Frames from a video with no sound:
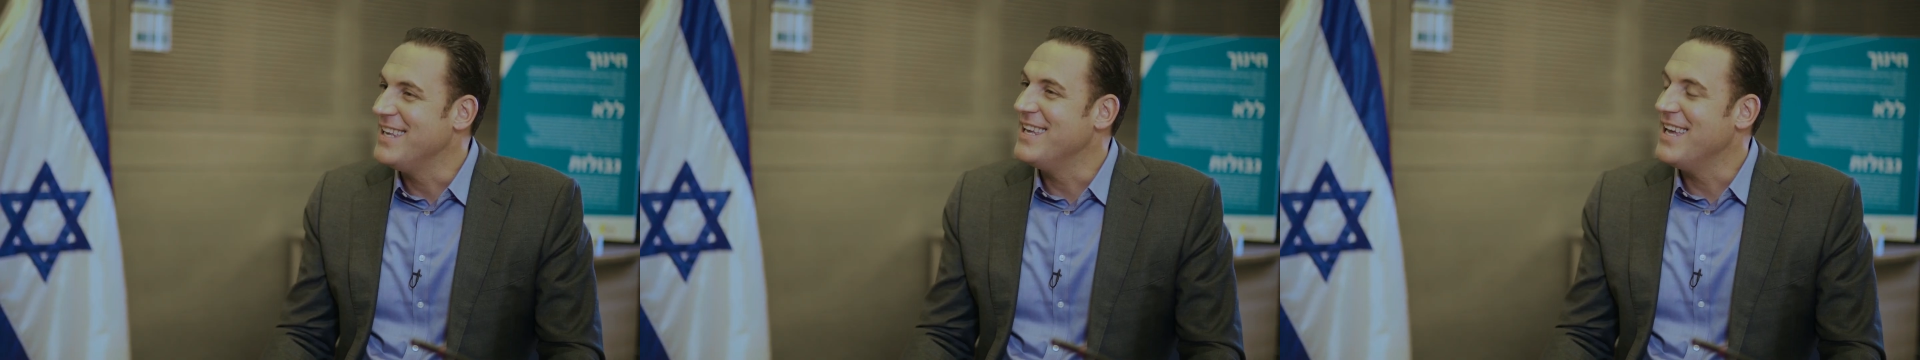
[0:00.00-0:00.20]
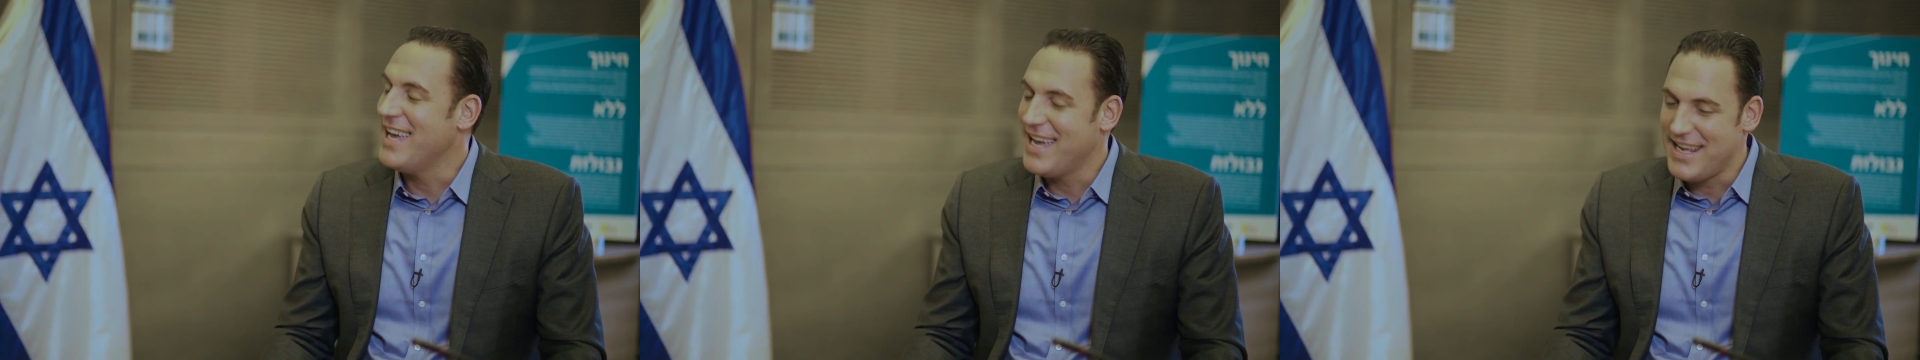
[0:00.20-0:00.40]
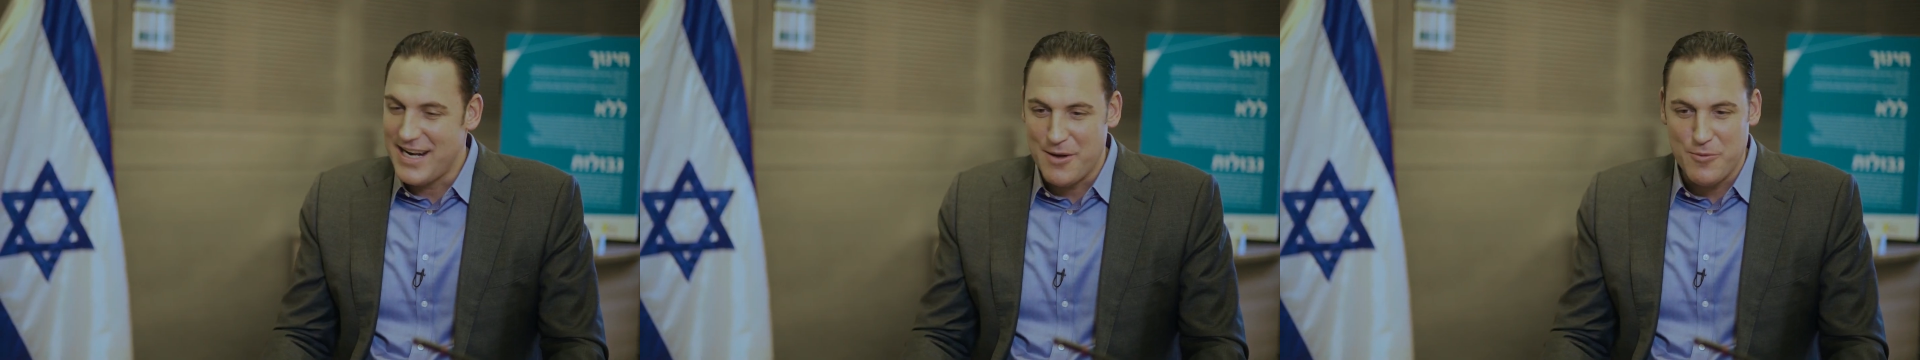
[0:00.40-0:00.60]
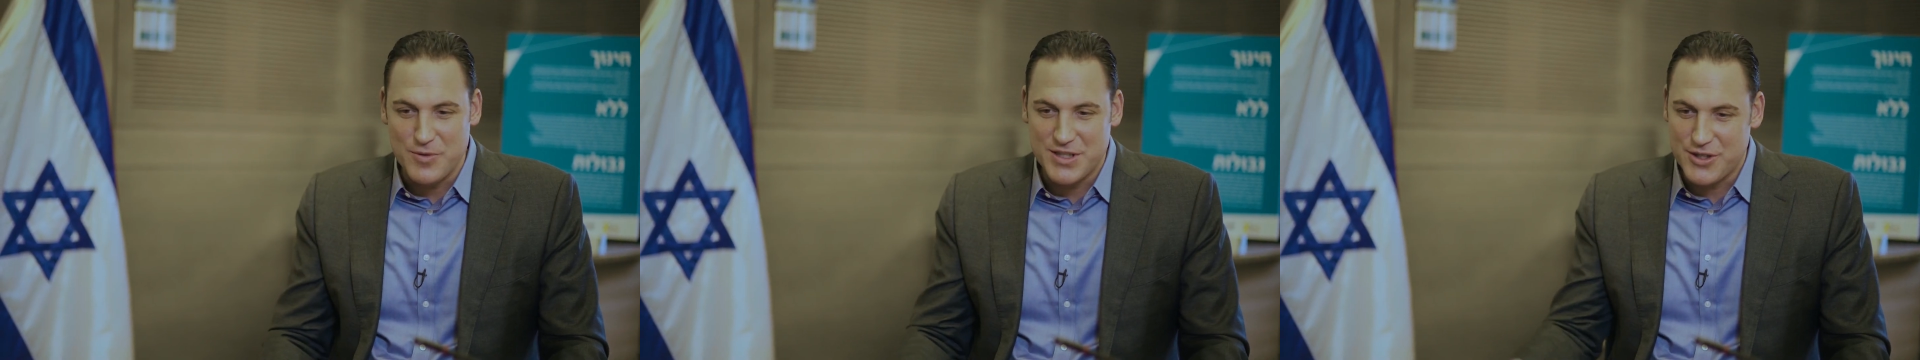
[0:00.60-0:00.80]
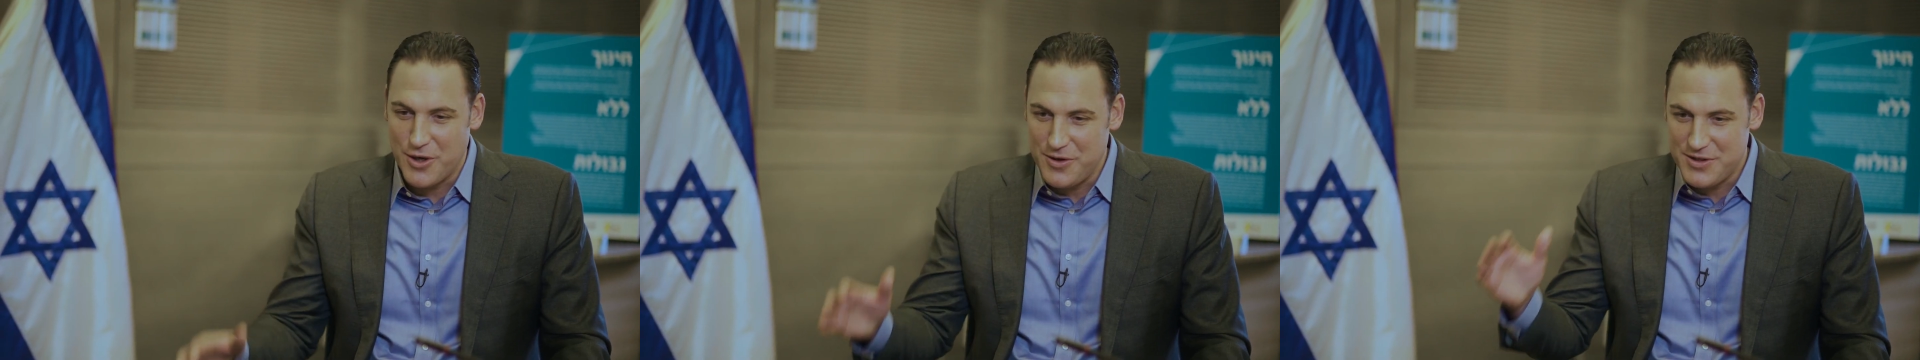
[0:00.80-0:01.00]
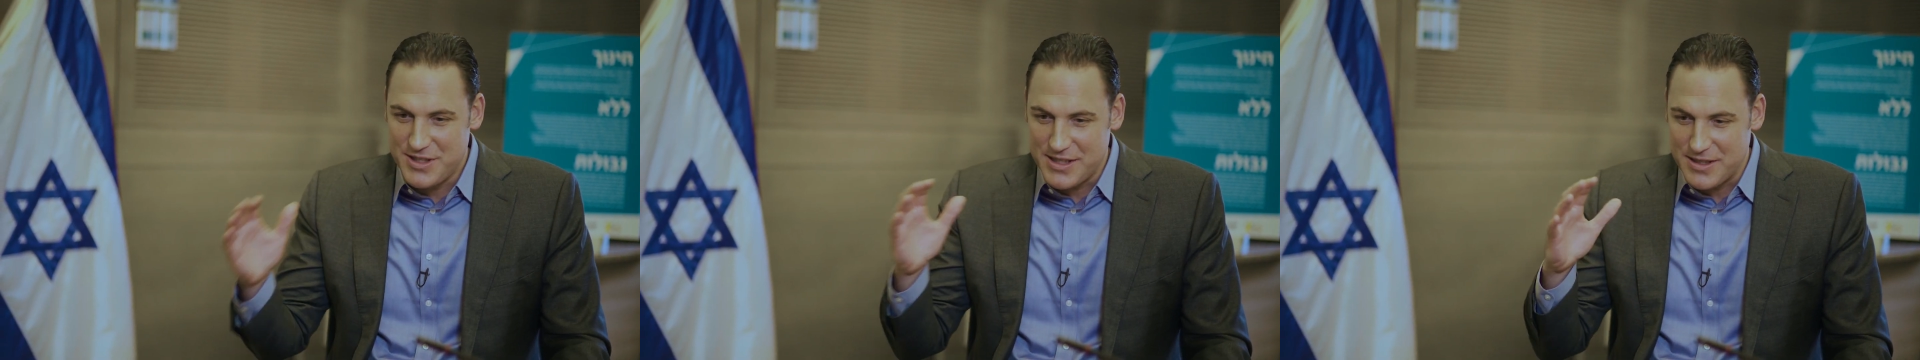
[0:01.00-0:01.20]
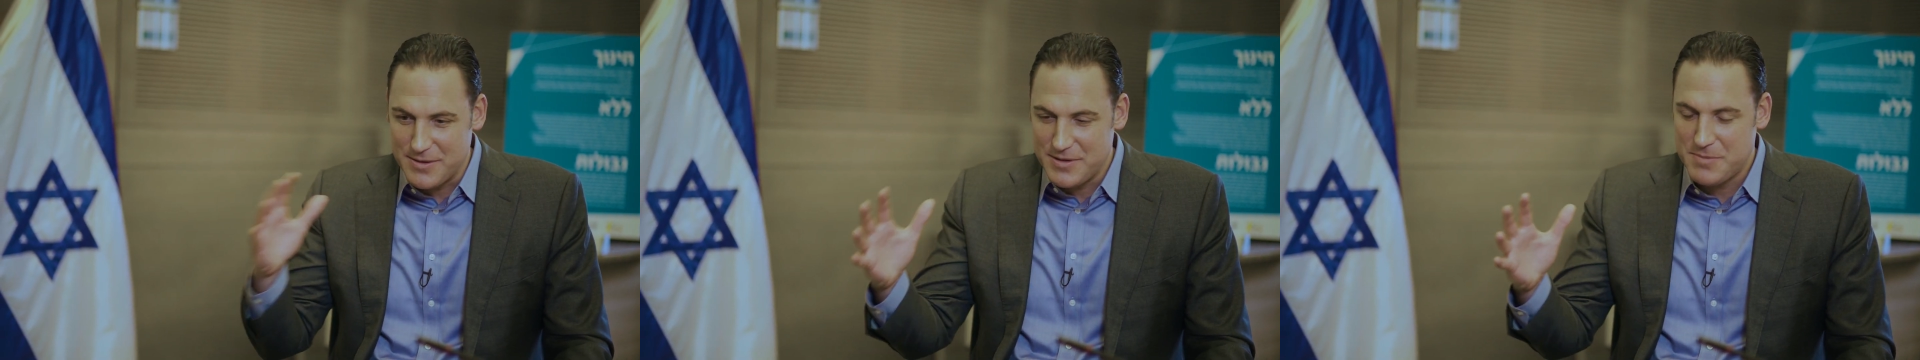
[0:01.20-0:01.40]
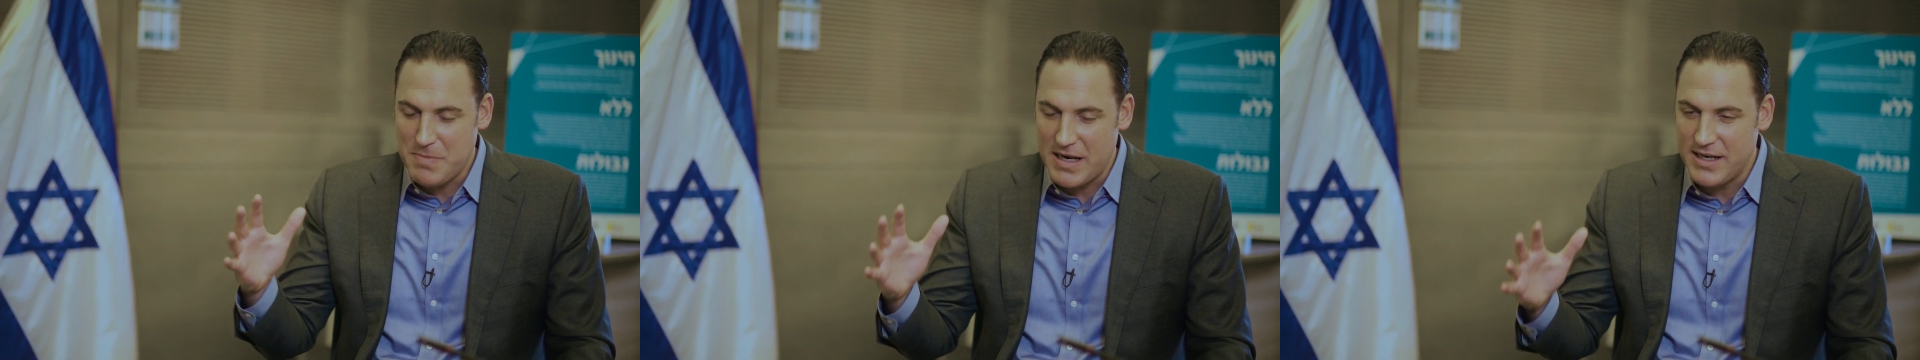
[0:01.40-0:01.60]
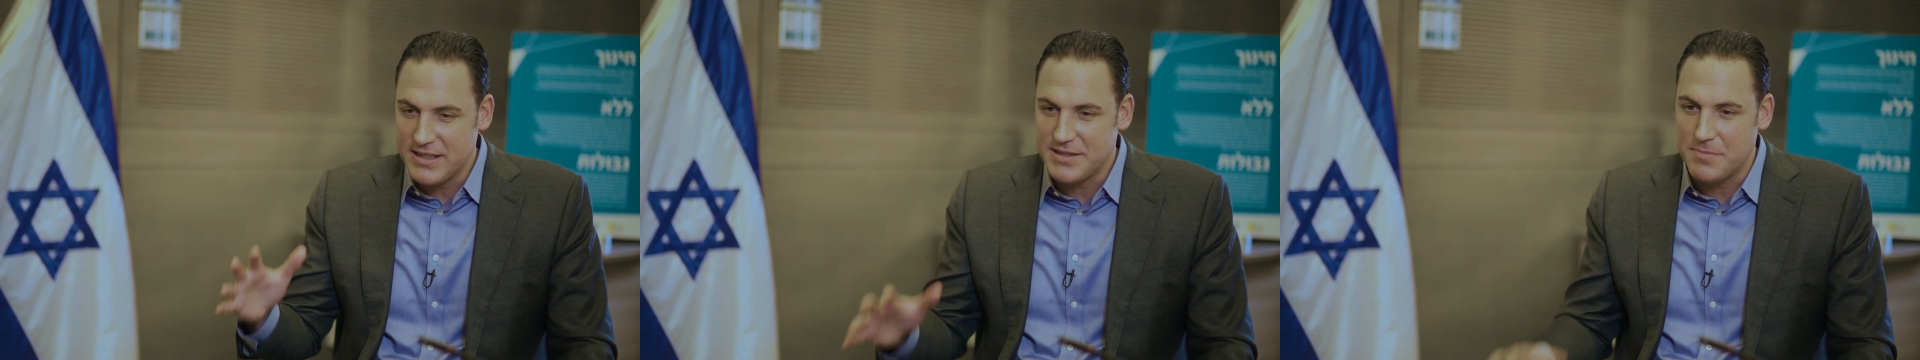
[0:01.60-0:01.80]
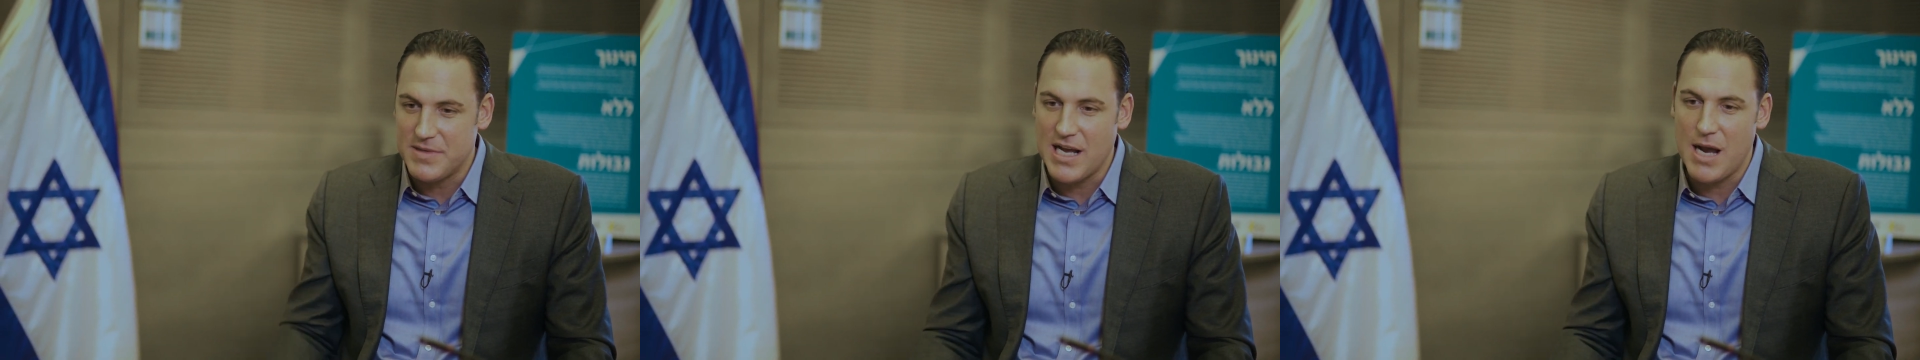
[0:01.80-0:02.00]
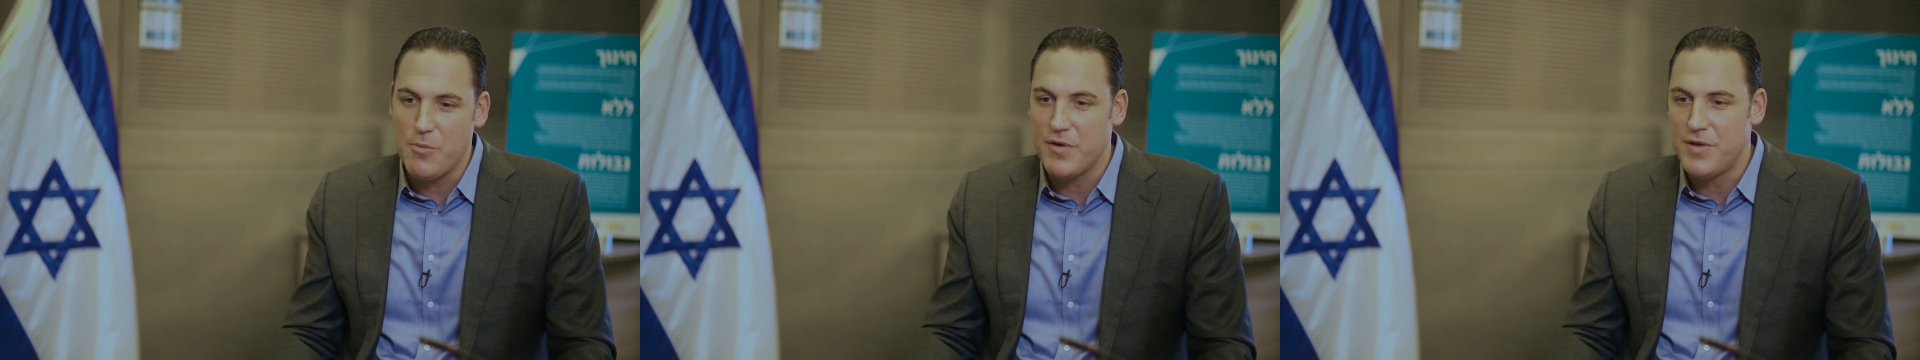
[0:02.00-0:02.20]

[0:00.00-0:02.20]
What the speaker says: Yeah, and I was so used to spending some time